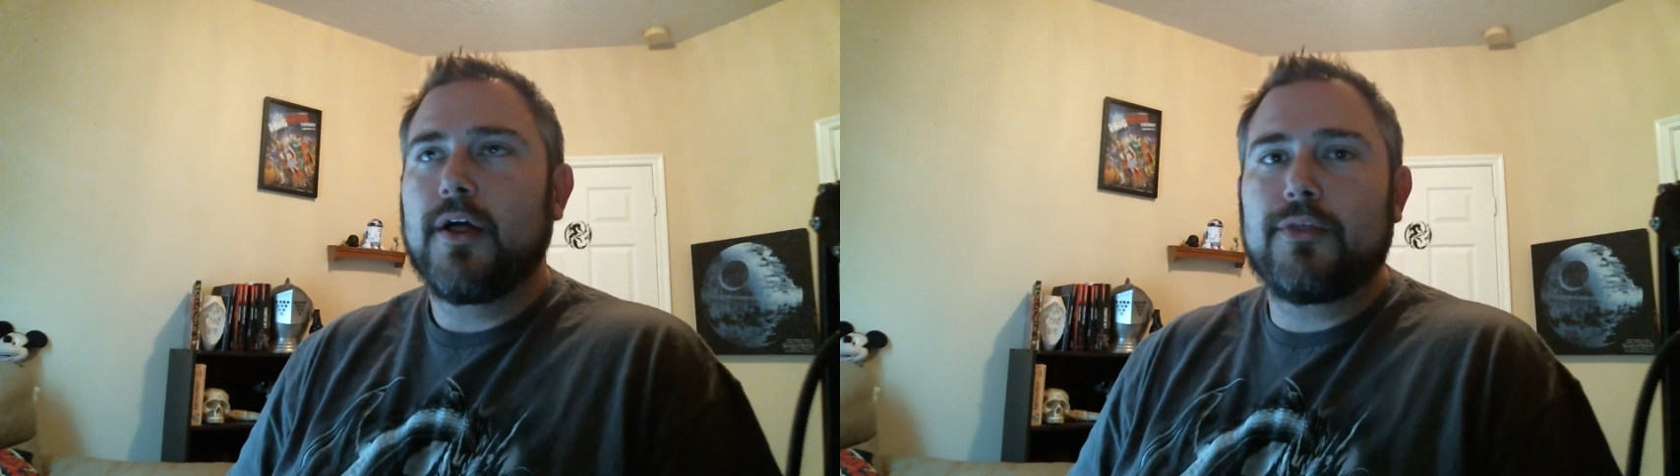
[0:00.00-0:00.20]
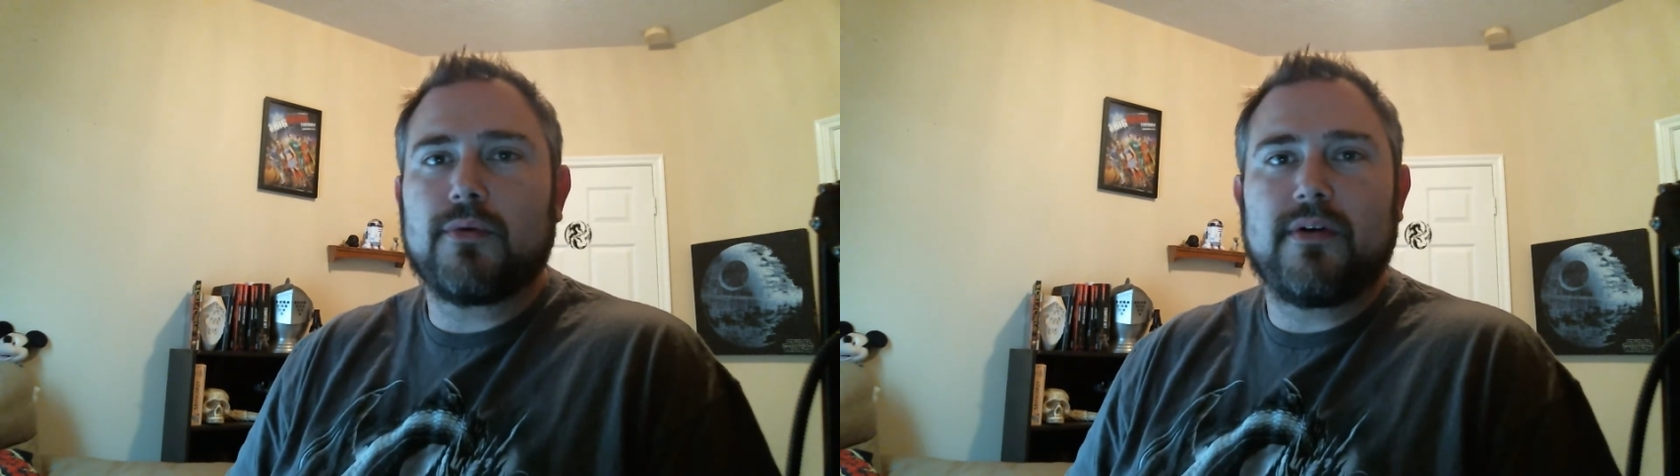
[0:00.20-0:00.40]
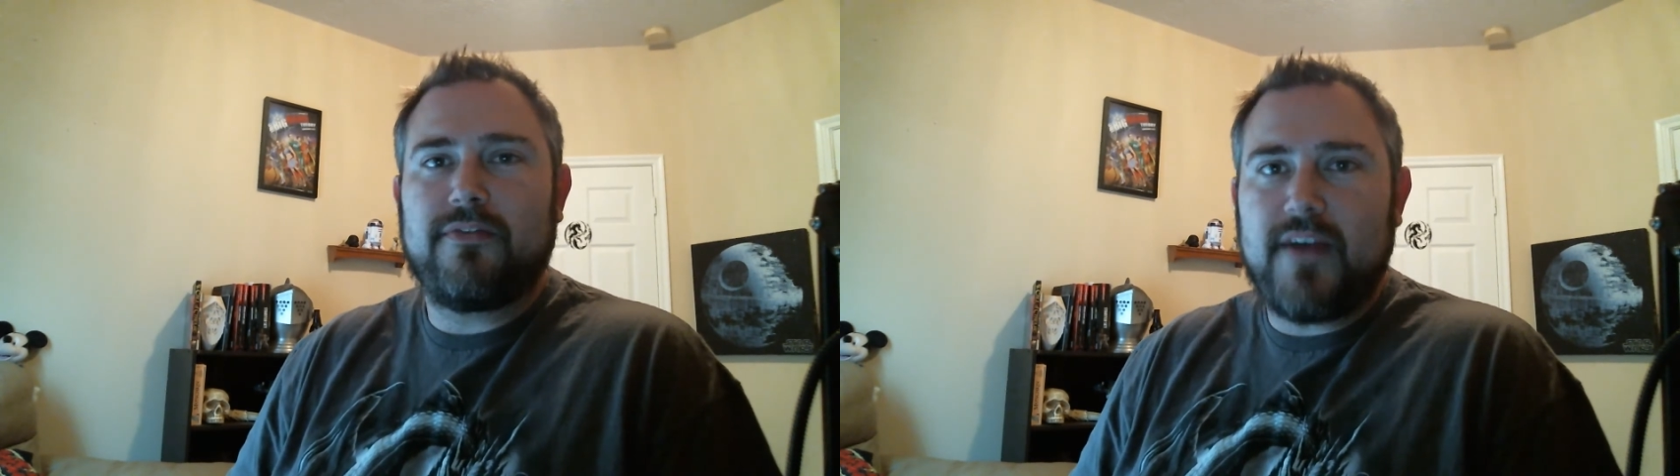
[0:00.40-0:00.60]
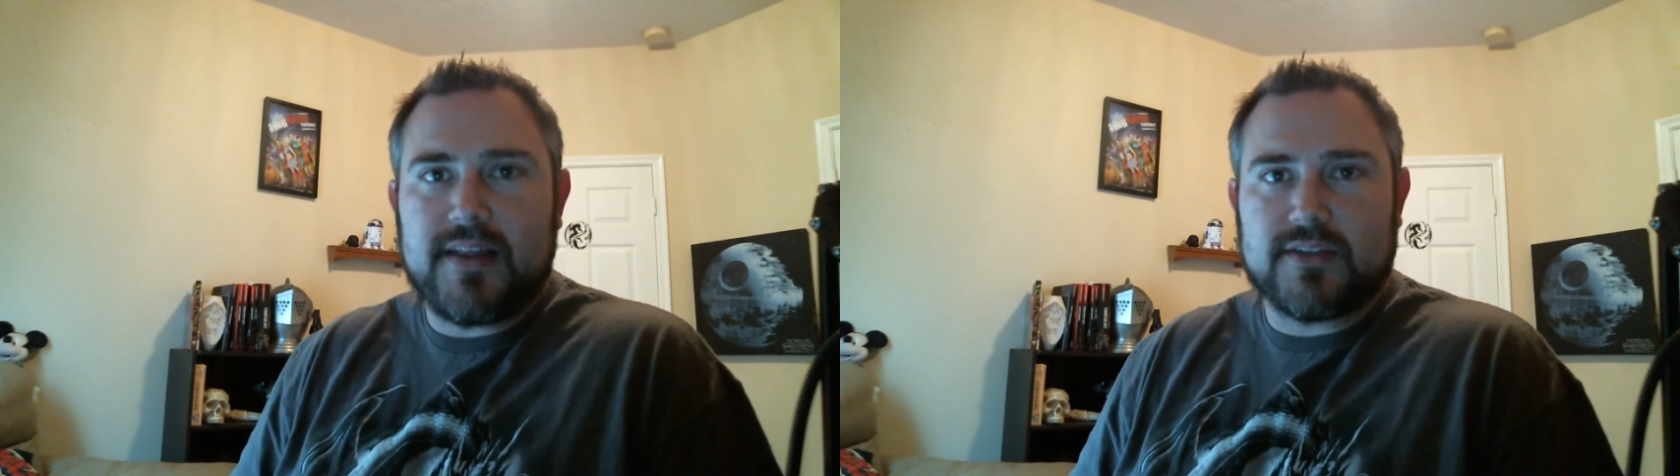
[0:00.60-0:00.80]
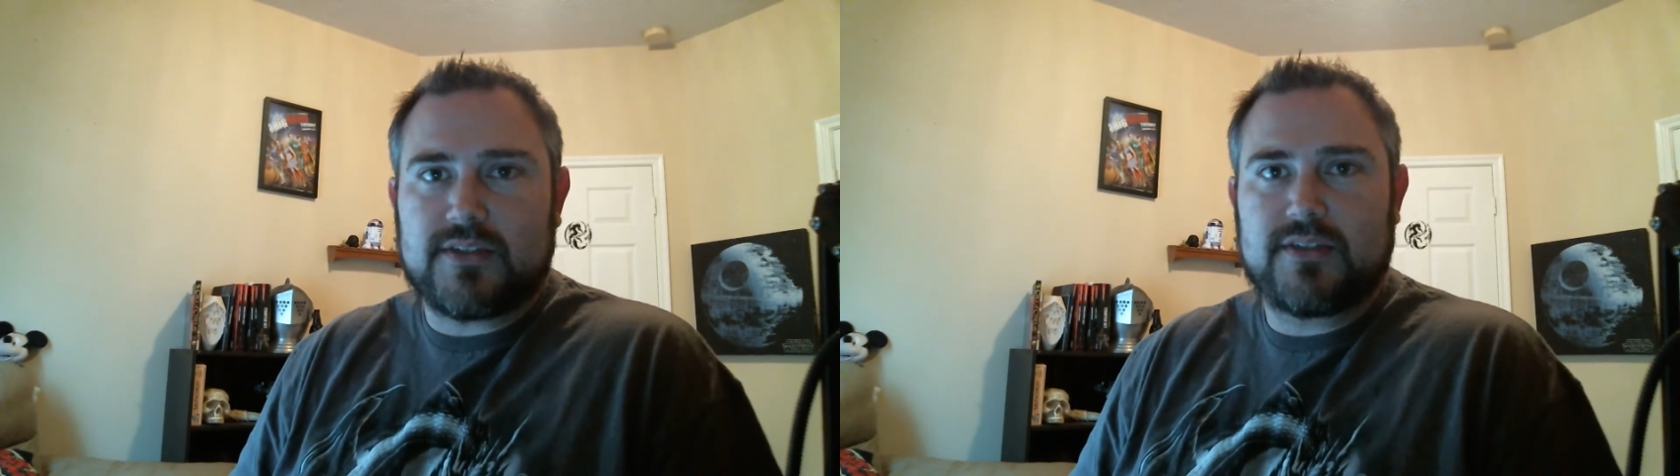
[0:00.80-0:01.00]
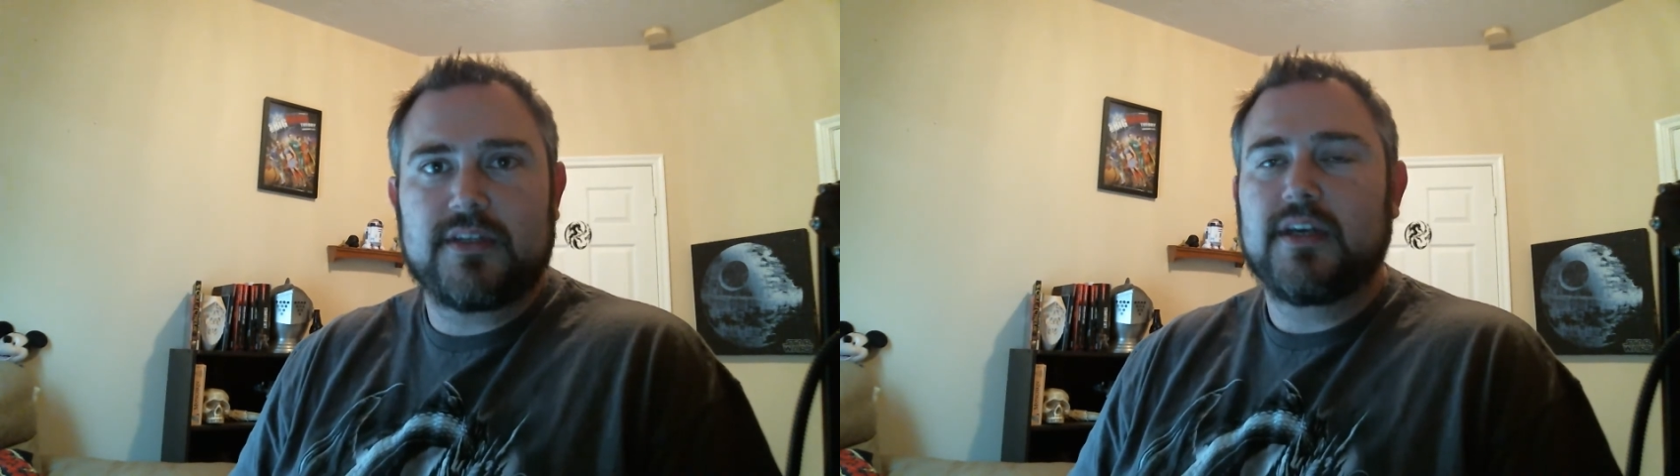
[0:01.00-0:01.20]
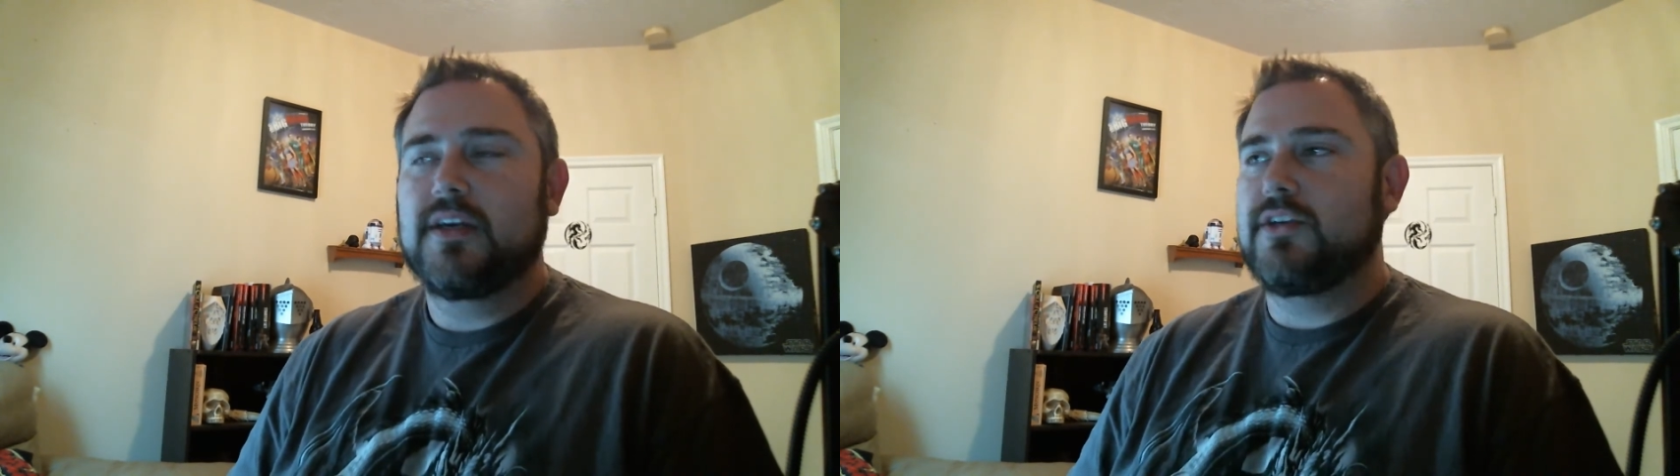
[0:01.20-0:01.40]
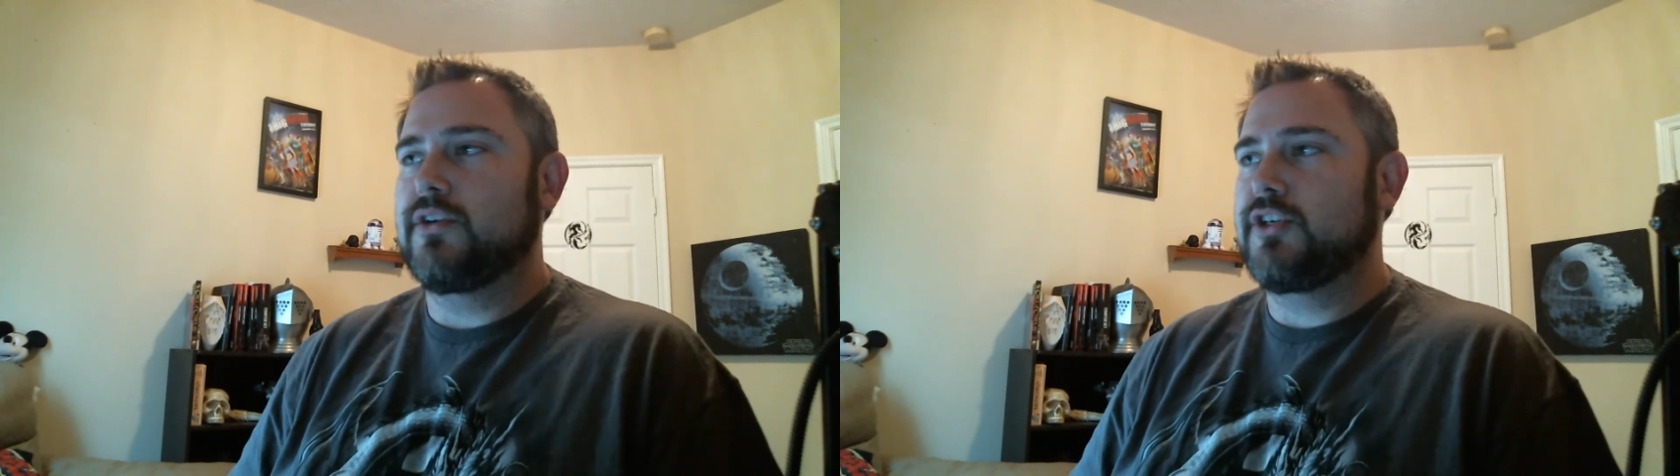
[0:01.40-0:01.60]
through a fence,
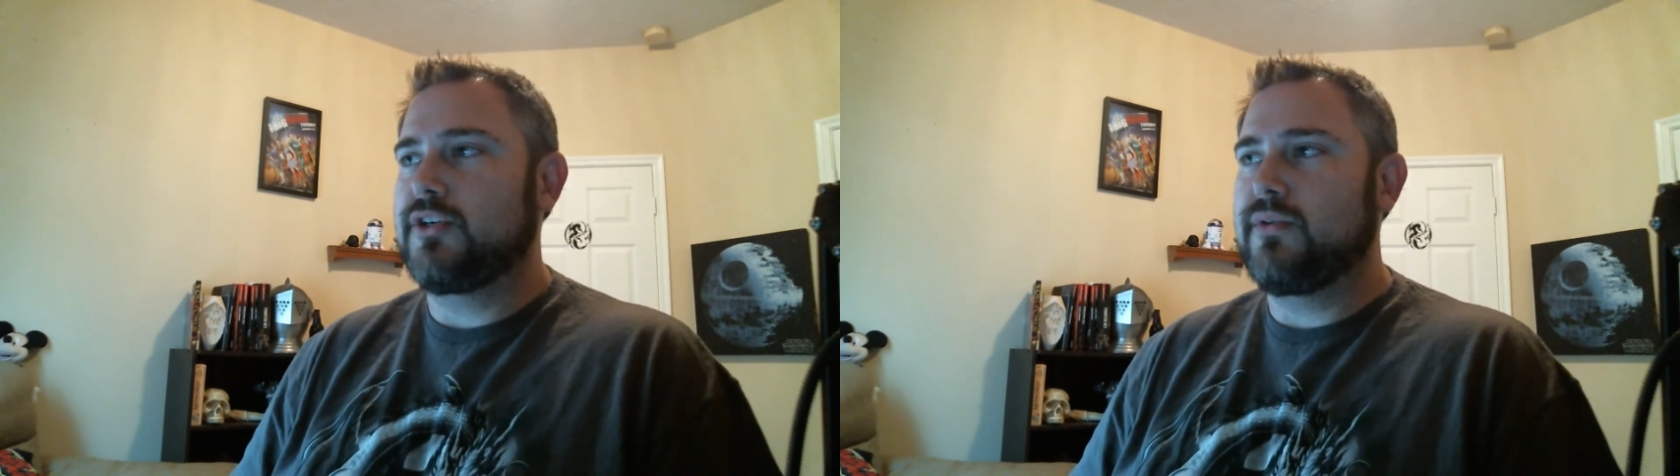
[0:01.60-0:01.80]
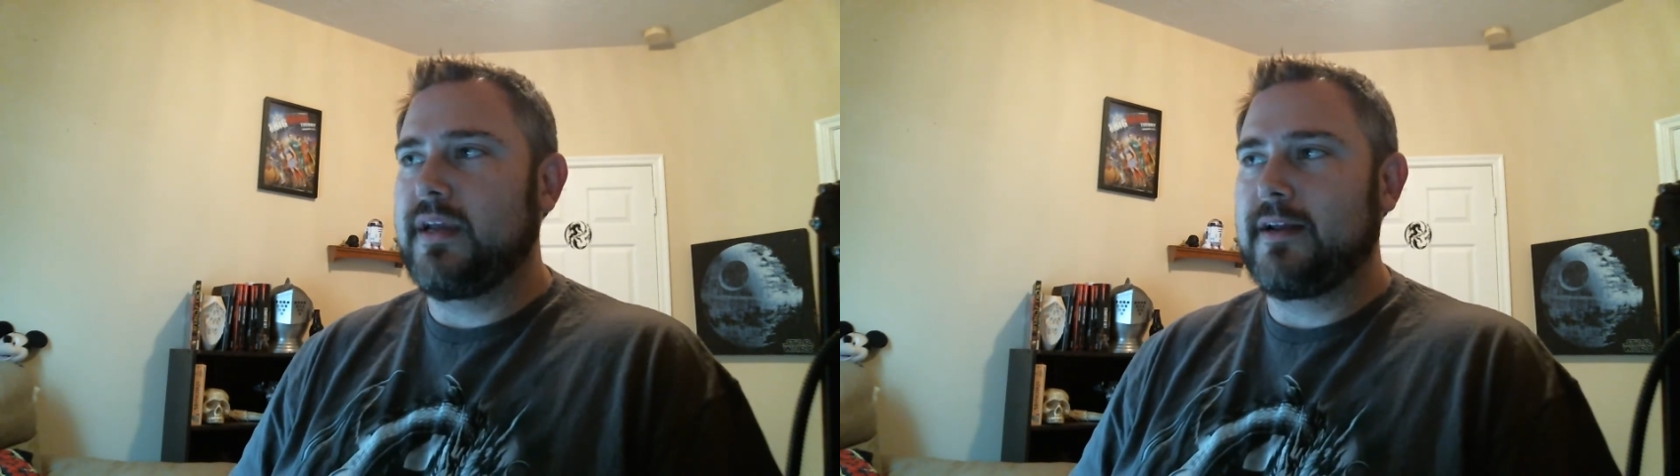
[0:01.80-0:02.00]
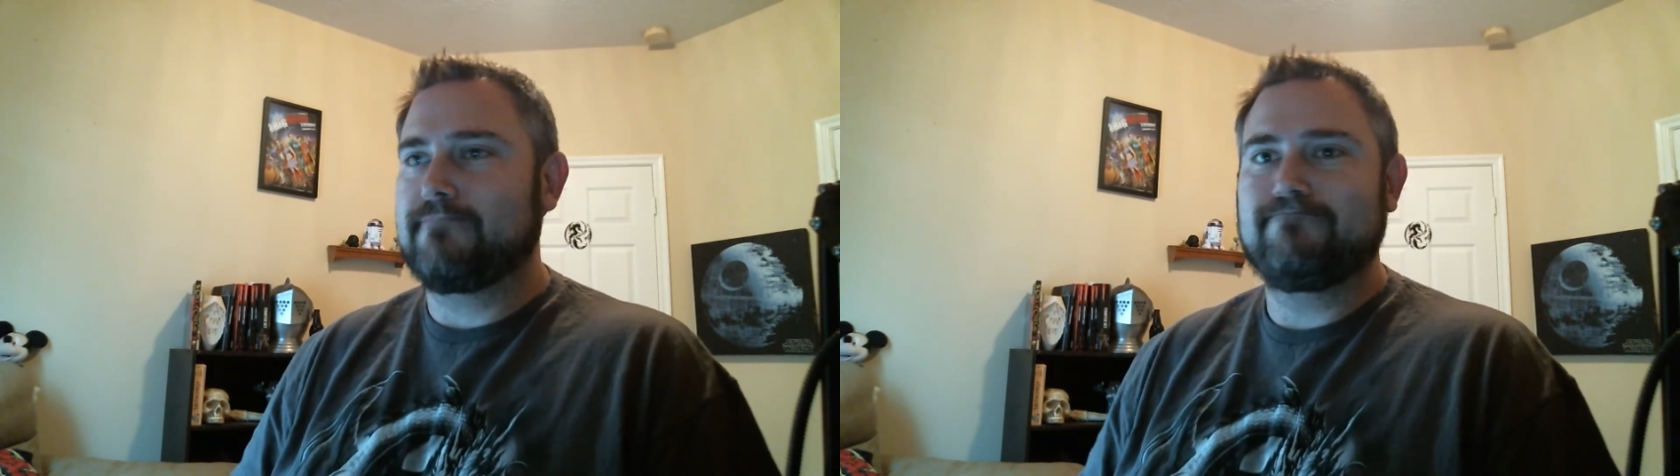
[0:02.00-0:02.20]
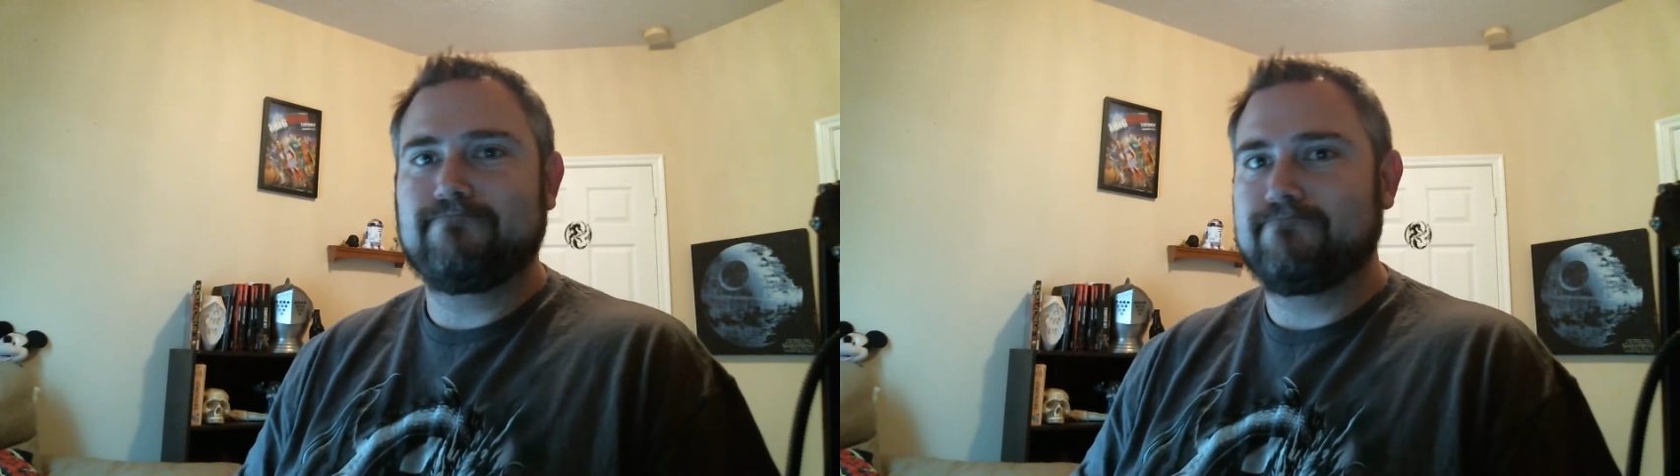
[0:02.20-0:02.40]
you're shooting,